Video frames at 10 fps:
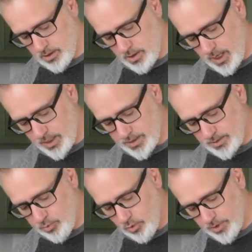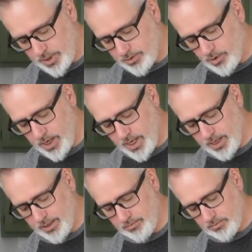And I'll just pour these right
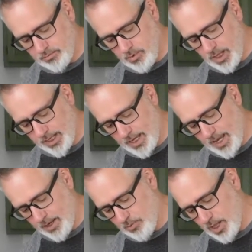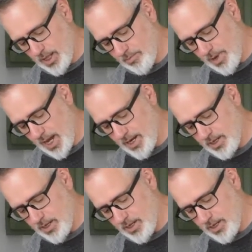in while I'm at